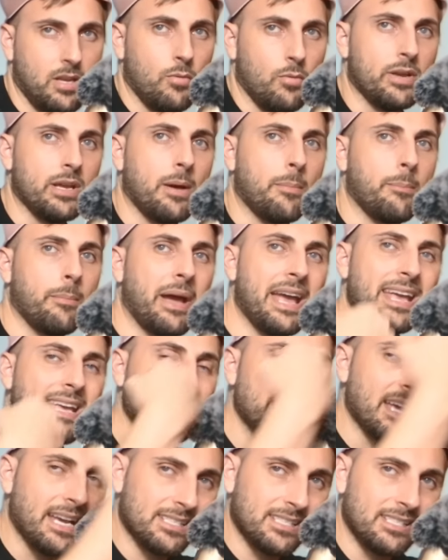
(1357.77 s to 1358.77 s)
We are
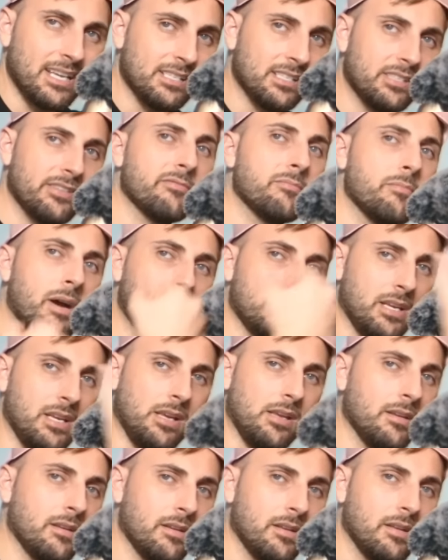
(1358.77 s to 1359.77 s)
paying excessive
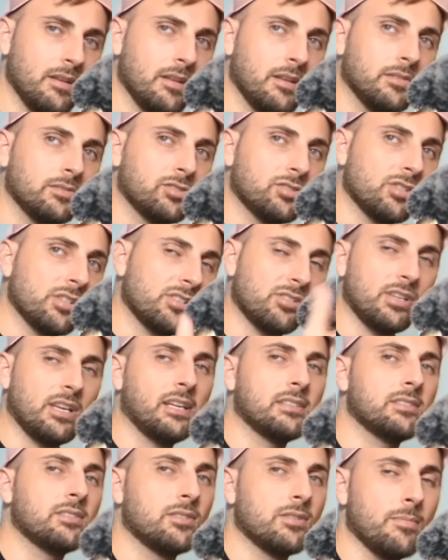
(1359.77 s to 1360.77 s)
money just to
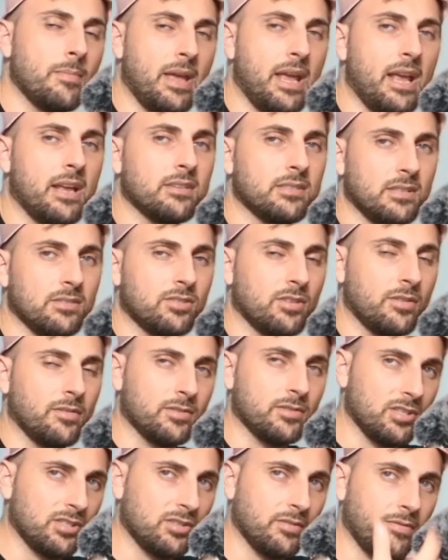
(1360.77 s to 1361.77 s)
get the demand,
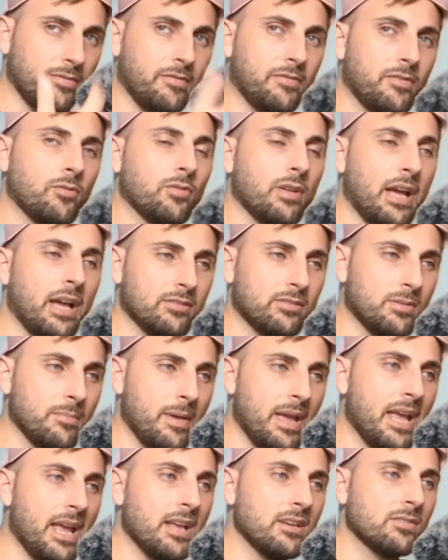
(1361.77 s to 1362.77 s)
just to fulfill our
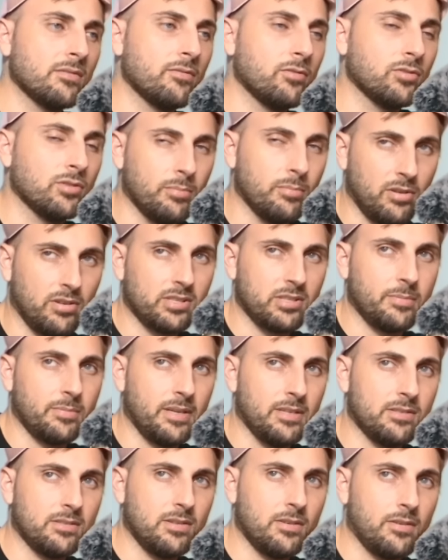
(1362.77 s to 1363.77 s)
demand for the block
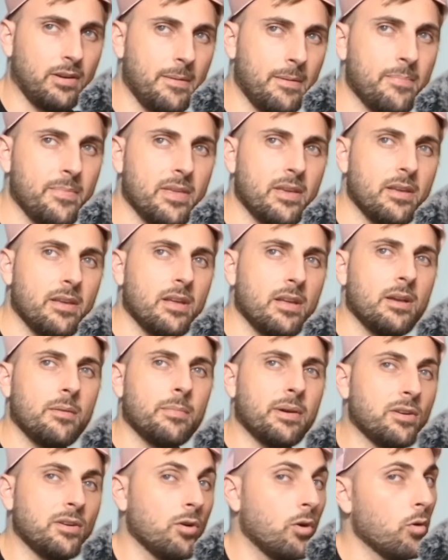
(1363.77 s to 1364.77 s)
space, all right?
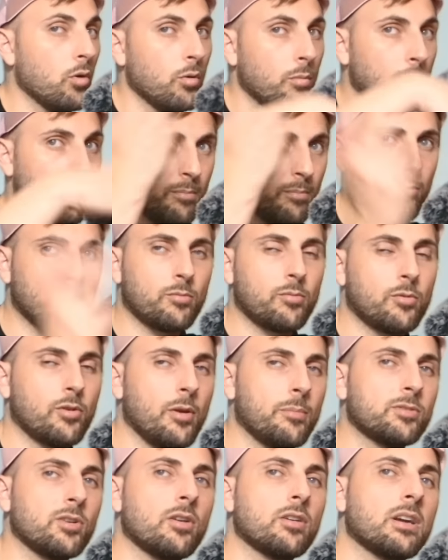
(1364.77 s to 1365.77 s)
But not all
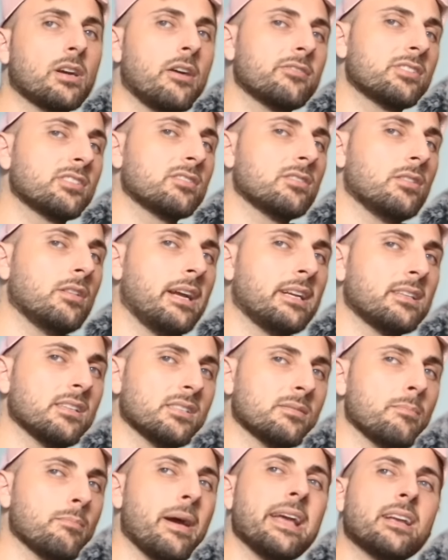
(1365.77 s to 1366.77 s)
cryptocurrencies are like
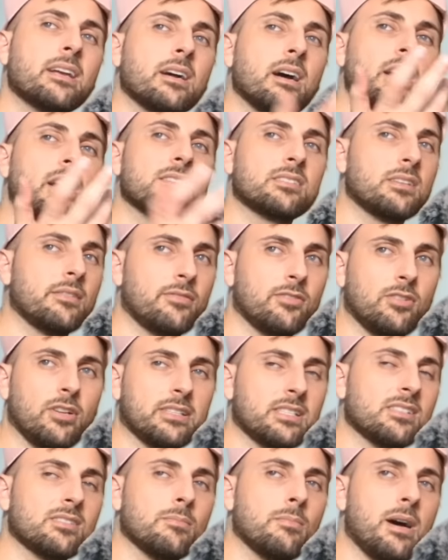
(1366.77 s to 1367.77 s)
this. Maker and stuff are
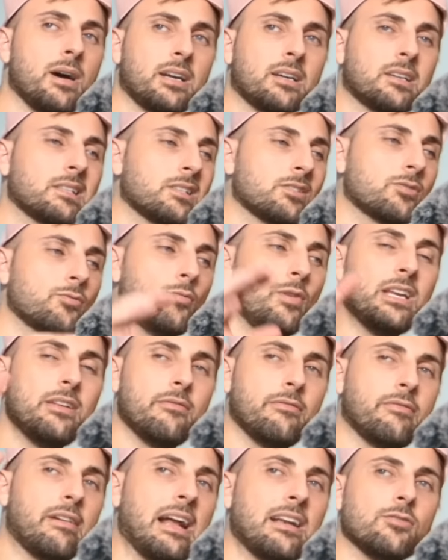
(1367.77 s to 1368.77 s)
like this. The market doesn't
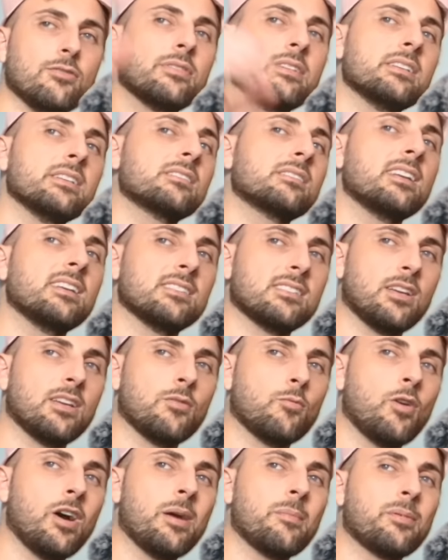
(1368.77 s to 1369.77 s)
really value these things
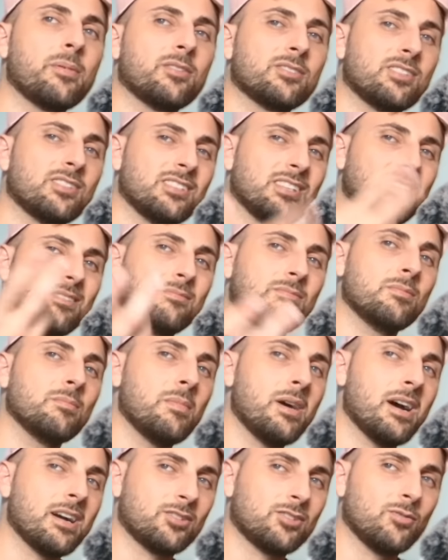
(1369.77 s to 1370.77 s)
yet. Why? Because the
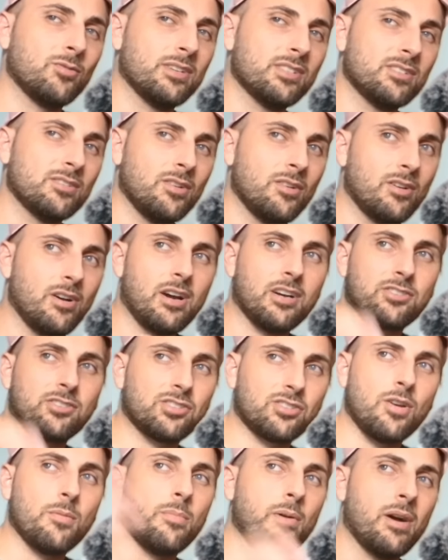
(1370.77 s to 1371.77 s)
market's always known, oh,
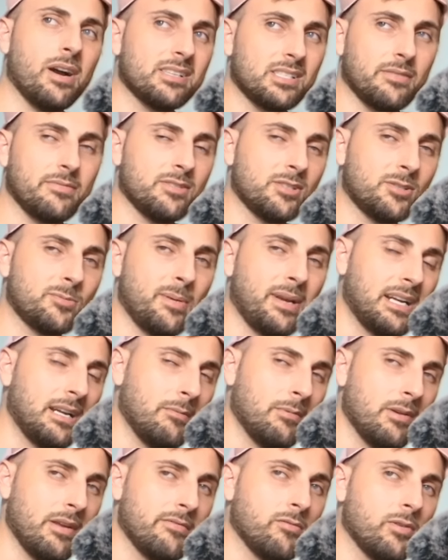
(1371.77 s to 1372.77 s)
just go buy stuff and
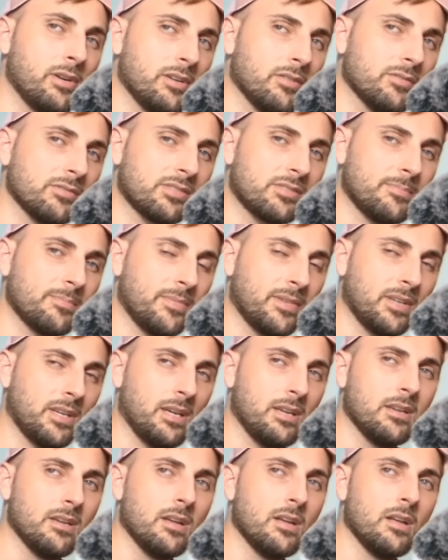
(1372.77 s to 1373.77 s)
speculate with everyone else.
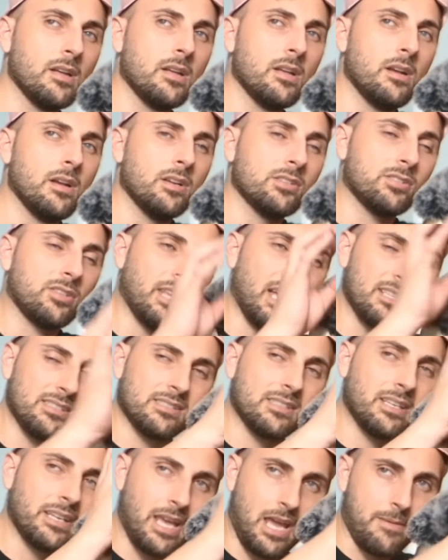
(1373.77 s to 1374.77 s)
Okay, so
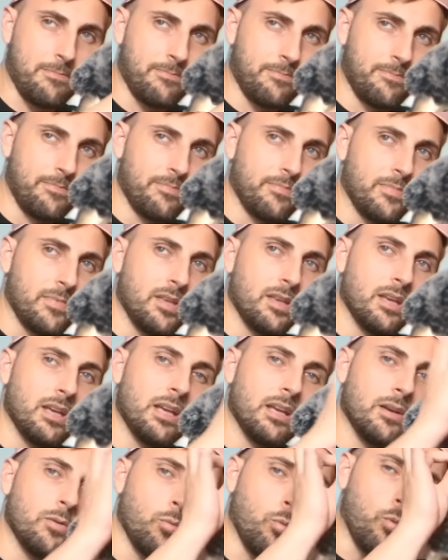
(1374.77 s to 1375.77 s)
that's the game.
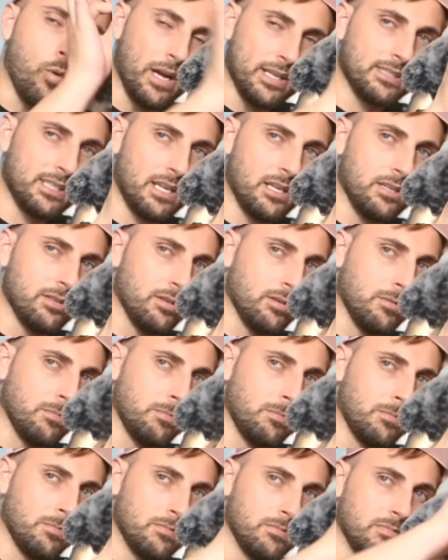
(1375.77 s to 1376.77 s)
One day
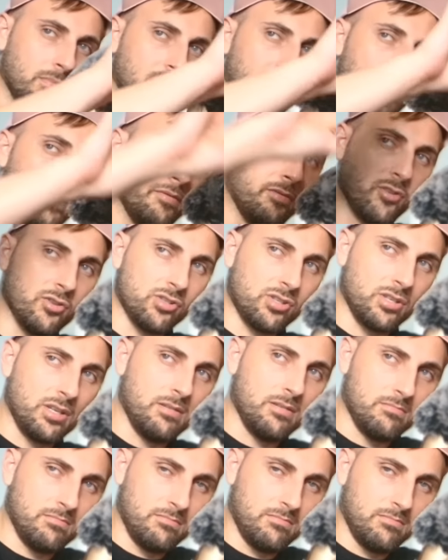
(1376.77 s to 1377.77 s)
though, in the
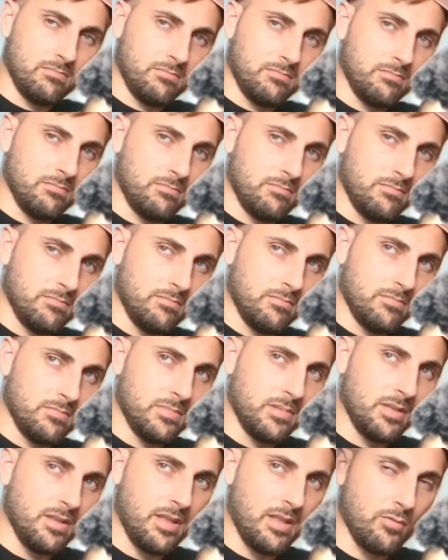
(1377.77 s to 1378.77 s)
future,
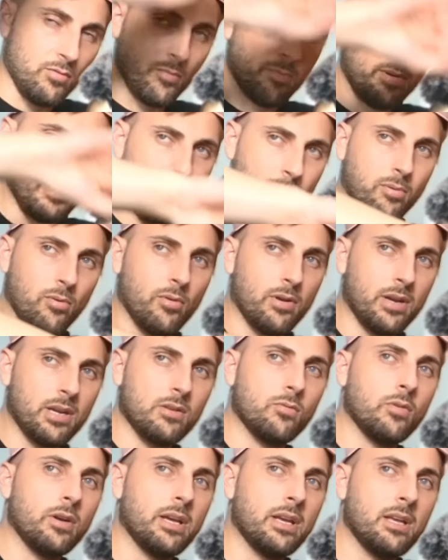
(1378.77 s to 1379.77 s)
there will be a
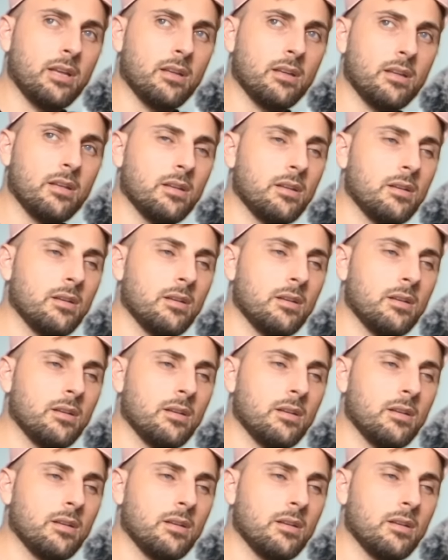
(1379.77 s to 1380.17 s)
point where